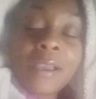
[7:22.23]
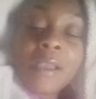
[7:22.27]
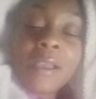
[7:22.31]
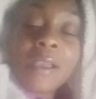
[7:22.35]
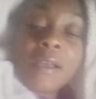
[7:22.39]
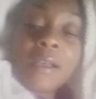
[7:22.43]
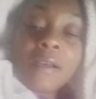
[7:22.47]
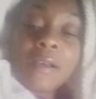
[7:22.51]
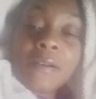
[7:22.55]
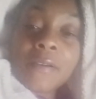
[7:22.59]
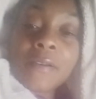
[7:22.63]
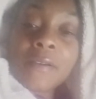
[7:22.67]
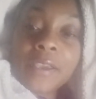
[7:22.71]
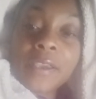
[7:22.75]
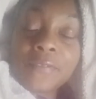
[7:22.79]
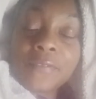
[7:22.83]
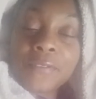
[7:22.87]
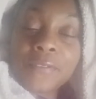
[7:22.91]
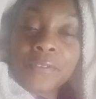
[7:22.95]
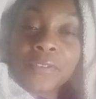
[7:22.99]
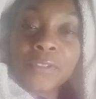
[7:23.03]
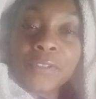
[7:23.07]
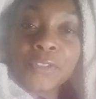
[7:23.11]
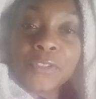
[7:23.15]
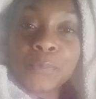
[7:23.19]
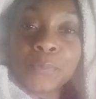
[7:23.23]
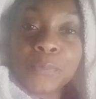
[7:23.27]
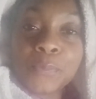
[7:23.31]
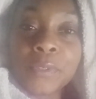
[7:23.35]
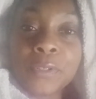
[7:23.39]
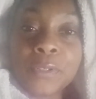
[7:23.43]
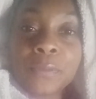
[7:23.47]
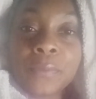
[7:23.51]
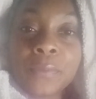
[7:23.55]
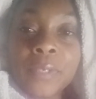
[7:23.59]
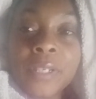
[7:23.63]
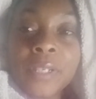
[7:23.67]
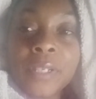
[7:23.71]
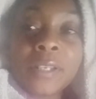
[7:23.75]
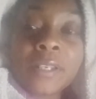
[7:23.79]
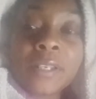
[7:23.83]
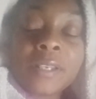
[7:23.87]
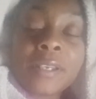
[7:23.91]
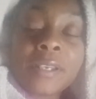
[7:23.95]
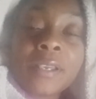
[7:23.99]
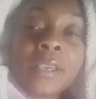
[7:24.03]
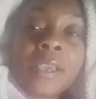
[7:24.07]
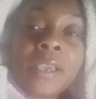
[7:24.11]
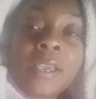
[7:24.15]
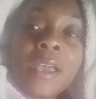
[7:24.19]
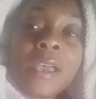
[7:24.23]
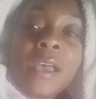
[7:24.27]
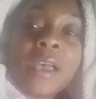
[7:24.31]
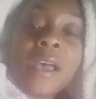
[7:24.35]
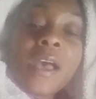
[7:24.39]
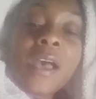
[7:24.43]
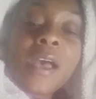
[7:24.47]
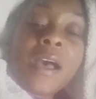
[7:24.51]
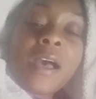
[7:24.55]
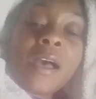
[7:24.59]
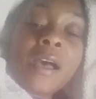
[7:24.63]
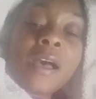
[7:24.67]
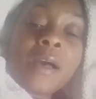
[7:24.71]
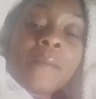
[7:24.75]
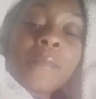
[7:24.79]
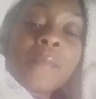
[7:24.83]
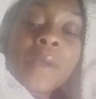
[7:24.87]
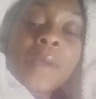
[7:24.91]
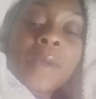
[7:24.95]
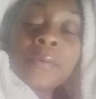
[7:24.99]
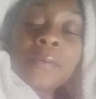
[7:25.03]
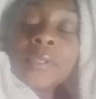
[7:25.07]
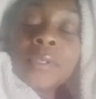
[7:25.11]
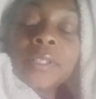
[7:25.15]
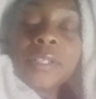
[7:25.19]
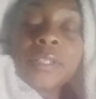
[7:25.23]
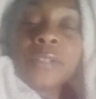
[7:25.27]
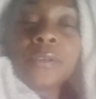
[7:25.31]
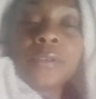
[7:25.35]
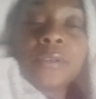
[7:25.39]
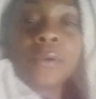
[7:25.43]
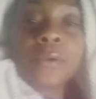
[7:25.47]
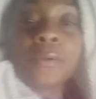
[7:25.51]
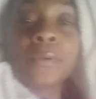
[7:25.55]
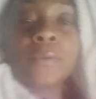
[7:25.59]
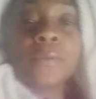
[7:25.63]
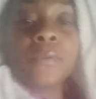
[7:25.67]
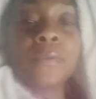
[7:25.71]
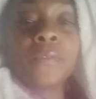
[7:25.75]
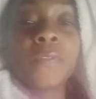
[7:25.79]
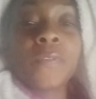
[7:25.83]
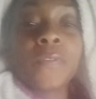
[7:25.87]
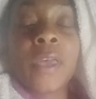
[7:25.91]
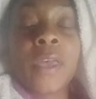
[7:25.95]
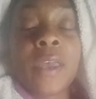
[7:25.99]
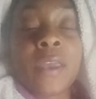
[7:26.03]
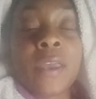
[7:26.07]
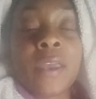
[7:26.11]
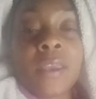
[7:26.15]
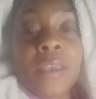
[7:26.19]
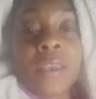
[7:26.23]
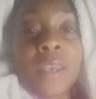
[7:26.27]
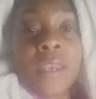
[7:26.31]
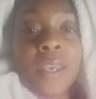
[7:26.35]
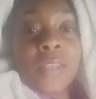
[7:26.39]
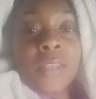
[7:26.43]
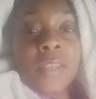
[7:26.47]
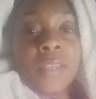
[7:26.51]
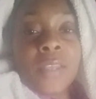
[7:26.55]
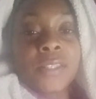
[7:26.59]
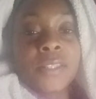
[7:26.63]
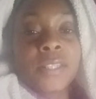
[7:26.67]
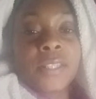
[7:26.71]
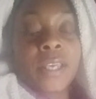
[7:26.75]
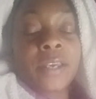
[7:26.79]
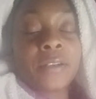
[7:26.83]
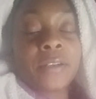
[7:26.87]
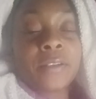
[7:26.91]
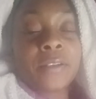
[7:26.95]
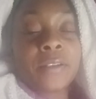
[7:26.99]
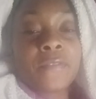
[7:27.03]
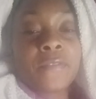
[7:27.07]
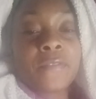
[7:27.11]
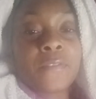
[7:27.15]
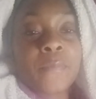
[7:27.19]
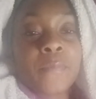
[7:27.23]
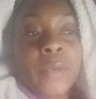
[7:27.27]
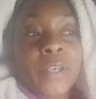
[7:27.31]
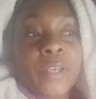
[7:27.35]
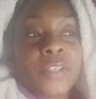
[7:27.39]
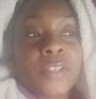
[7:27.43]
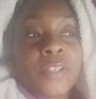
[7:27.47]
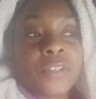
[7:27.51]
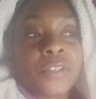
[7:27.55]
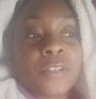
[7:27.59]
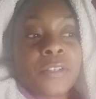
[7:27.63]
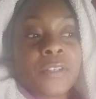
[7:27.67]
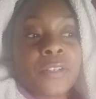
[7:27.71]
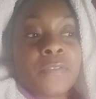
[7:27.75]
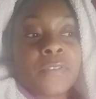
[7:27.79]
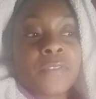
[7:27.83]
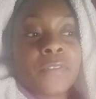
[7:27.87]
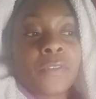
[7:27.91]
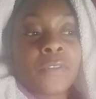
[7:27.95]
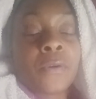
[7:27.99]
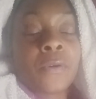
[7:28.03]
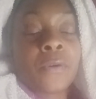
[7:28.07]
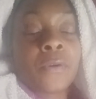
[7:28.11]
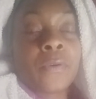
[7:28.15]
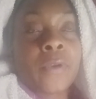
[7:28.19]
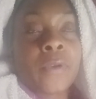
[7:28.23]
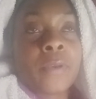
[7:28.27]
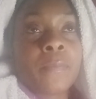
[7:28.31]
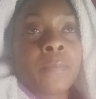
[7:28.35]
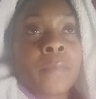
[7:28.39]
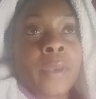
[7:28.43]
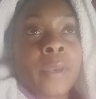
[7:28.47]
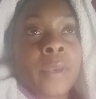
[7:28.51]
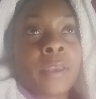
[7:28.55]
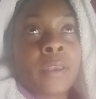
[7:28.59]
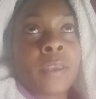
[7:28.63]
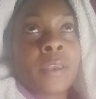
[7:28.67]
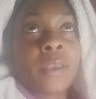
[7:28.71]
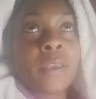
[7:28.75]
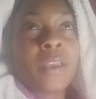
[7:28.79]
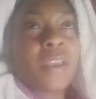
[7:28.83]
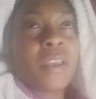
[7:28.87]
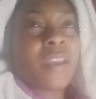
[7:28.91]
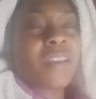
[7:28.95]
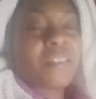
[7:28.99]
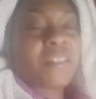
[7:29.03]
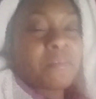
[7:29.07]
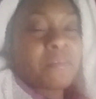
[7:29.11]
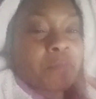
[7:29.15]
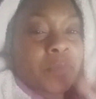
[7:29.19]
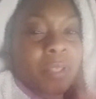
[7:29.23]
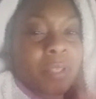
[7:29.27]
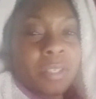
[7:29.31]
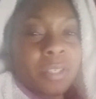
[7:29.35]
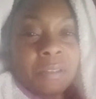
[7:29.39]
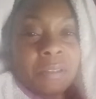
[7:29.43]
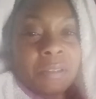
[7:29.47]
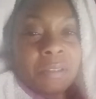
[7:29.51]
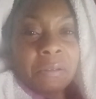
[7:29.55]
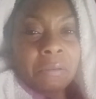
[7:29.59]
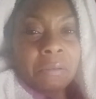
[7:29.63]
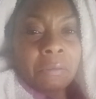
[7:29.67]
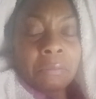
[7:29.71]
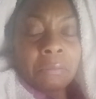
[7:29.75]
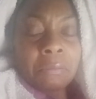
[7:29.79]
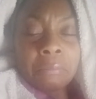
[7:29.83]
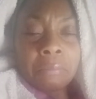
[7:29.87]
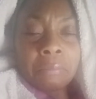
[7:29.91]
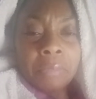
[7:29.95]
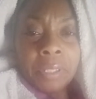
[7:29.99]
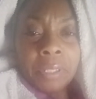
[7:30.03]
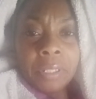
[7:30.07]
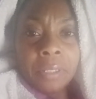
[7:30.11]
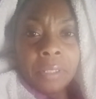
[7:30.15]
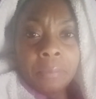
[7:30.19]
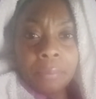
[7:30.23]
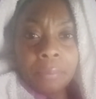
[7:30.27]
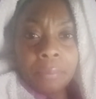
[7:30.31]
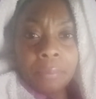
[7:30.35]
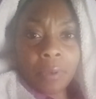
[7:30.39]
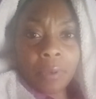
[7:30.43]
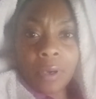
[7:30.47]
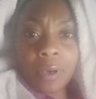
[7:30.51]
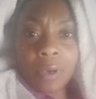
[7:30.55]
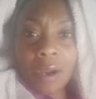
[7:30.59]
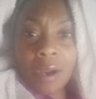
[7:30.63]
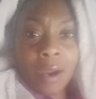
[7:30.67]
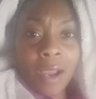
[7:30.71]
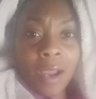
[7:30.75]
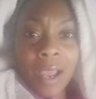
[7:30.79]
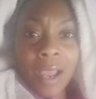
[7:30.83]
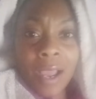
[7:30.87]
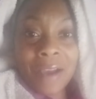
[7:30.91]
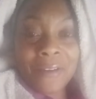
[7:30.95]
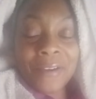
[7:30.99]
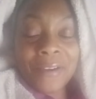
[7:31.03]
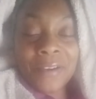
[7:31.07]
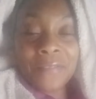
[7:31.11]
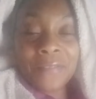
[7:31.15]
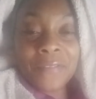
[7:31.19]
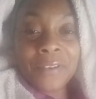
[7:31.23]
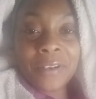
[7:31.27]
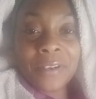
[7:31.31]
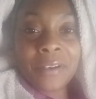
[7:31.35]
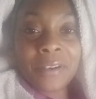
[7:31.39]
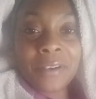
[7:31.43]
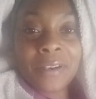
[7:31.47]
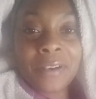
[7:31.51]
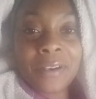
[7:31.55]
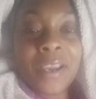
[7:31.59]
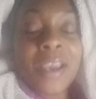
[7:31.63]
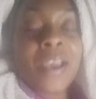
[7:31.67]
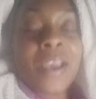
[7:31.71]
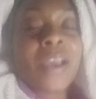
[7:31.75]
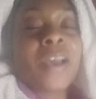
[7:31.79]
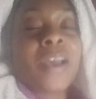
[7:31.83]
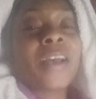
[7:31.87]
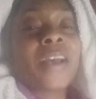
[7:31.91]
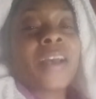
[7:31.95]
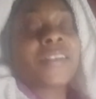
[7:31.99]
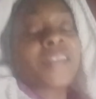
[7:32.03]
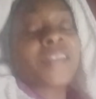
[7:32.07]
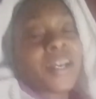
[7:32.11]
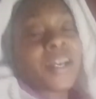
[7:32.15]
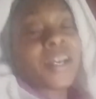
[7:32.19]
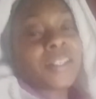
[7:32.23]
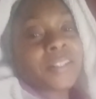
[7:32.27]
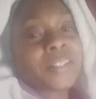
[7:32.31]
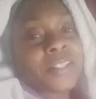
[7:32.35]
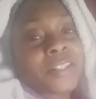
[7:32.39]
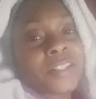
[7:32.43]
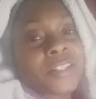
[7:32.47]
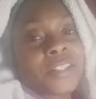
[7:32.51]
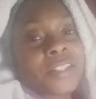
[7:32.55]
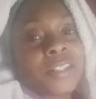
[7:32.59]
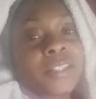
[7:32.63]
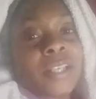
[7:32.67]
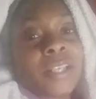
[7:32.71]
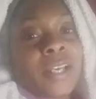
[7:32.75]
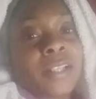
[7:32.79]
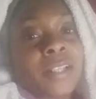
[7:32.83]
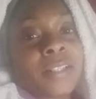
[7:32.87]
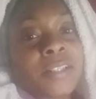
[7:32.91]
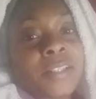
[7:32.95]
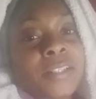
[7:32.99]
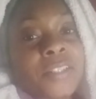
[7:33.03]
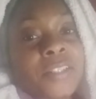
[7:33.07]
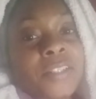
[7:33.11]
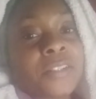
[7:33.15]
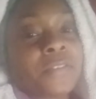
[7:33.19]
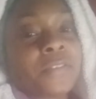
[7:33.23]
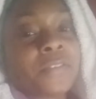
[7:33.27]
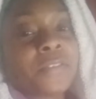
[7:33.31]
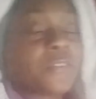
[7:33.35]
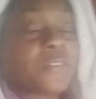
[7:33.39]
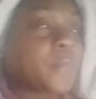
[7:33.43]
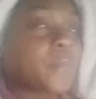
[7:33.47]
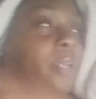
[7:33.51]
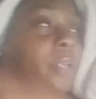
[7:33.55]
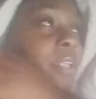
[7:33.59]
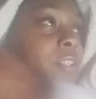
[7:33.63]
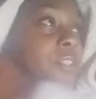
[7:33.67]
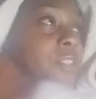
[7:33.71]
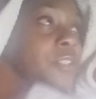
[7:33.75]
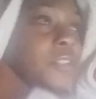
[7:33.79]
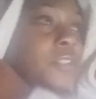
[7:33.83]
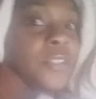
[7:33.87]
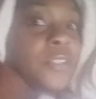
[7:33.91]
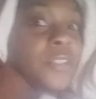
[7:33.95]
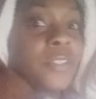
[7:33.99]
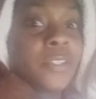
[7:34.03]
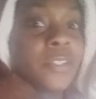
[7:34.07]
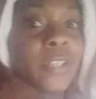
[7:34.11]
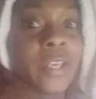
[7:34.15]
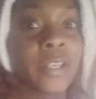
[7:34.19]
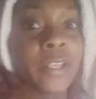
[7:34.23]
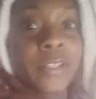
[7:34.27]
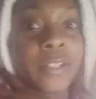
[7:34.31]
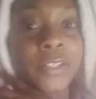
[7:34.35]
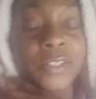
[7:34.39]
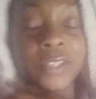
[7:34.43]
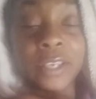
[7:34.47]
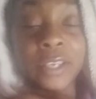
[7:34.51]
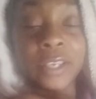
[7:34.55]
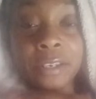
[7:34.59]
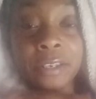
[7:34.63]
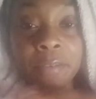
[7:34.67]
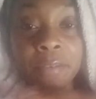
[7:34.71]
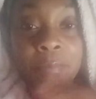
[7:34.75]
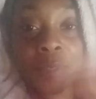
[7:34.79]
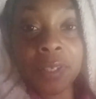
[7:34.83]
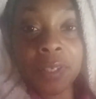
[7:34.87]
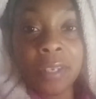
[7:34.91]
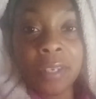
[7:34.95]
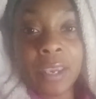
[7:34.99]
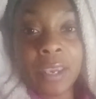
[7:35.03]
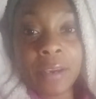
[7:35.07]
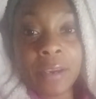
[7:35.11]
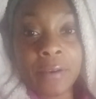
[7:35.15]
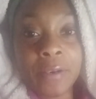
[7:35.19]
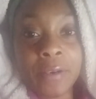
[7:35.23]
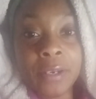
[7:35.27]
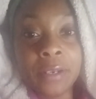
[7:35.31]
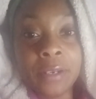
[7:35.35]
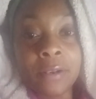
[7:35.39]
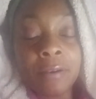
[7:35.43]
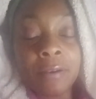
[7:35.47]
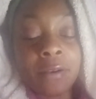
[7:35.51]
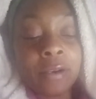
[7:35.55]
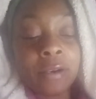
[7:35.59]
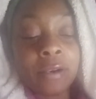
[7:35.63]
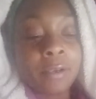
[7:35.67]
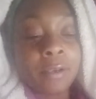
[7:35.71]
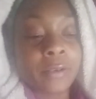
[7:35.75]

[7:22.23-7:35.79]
Okay, for this book reading. I really know that this kind of information, even though it may be a little deep, however, knowledge is knowledge and information is knowledge that can be carried on.